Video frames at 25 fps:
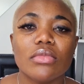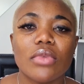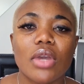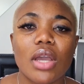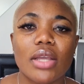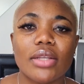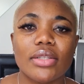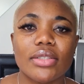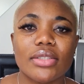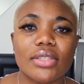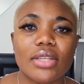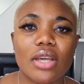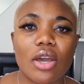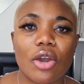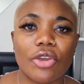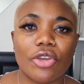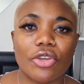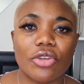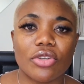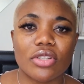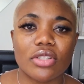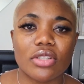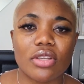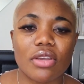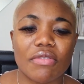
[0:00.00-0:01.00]
and tell
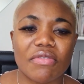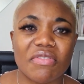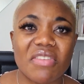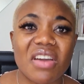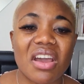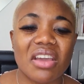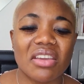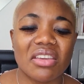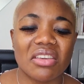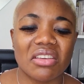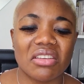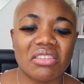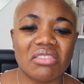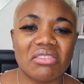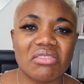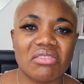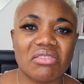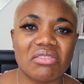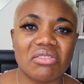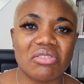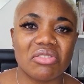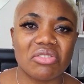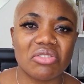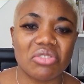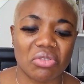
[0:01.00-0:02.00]
yourself, I can
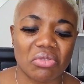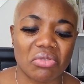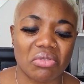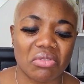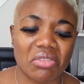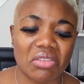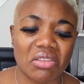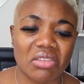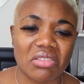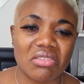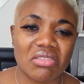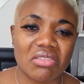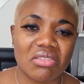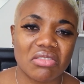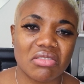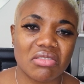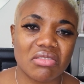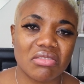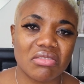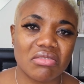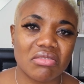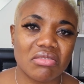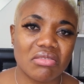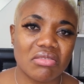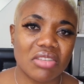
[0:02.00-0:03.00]
do
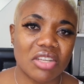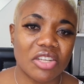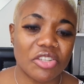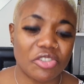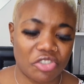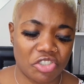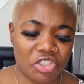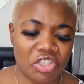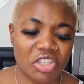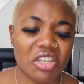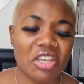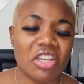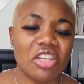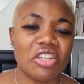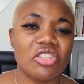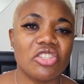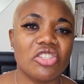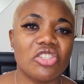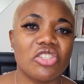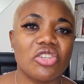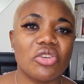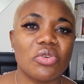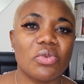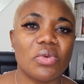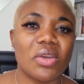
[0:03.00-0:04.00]
this. If she can
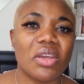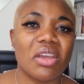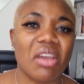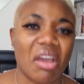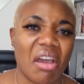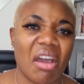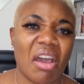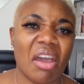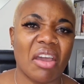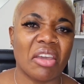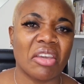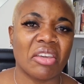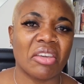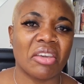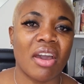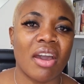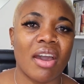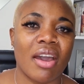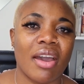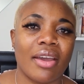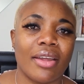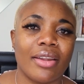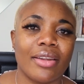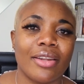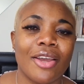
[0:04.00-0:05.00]
do it, I
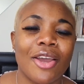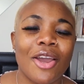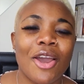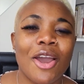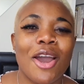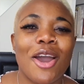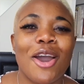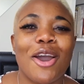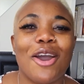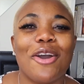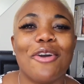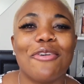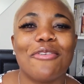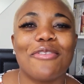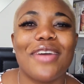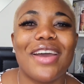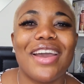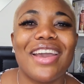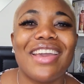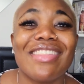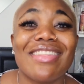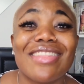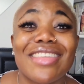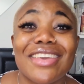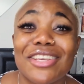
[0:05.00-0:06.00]
can. All
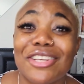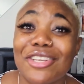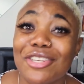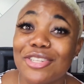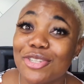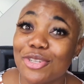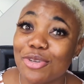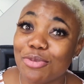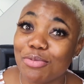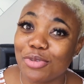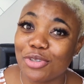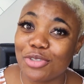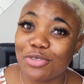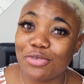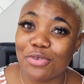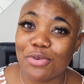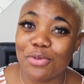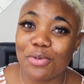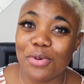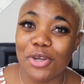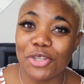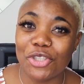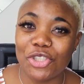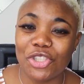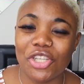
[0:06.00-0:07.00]
right, thank you so much for
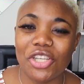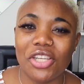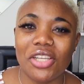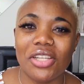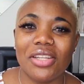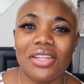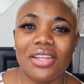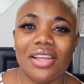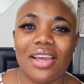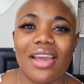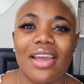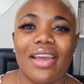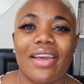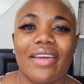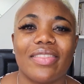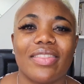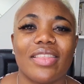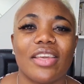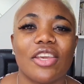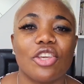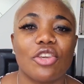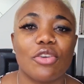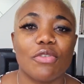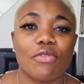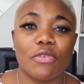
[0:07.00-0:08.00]
watching, and
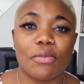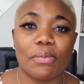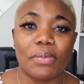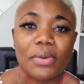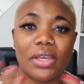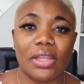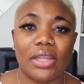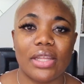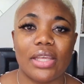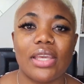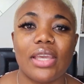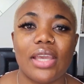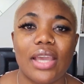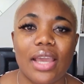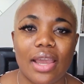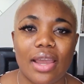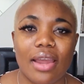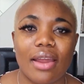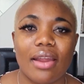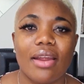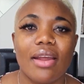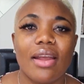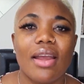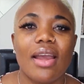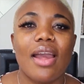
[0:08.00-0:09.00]
thank you for being
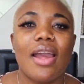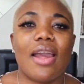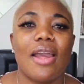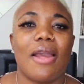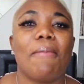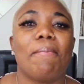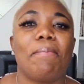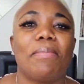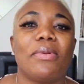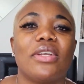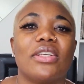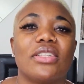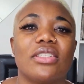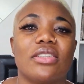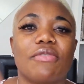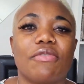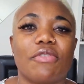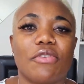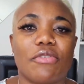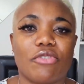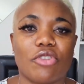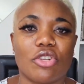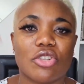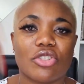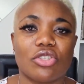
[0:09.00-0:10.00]
here. And please, if
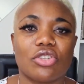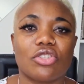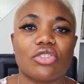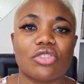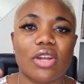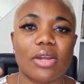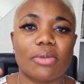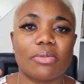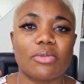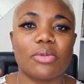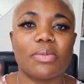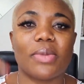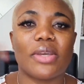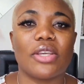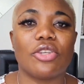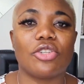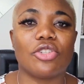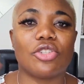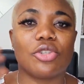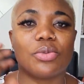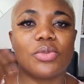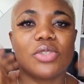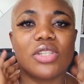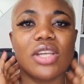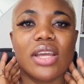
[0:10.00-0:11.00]
you've not subscribed to my
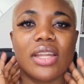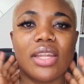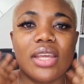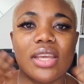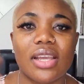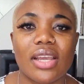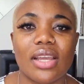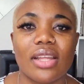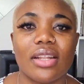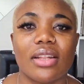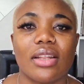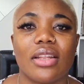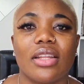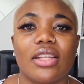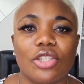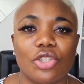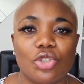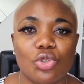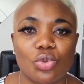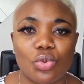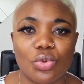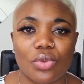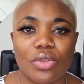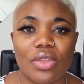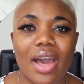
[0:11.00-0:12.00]
YouTube channel, kindly
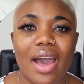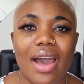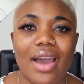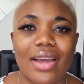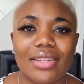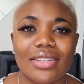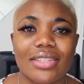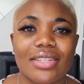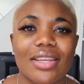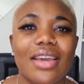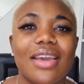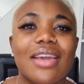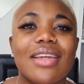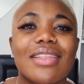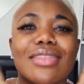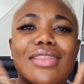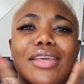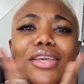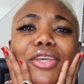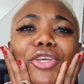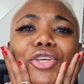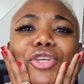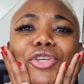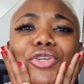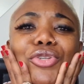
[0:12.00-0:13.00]
do that.
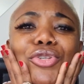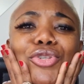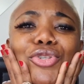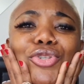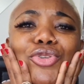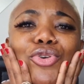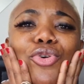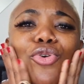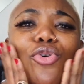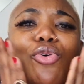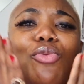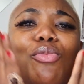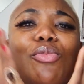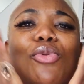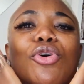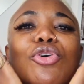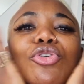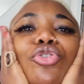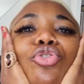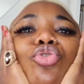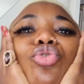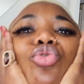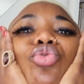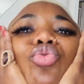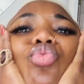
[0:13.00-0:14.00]
Thank you so
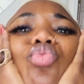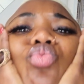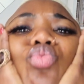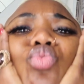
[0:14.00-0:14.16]
much.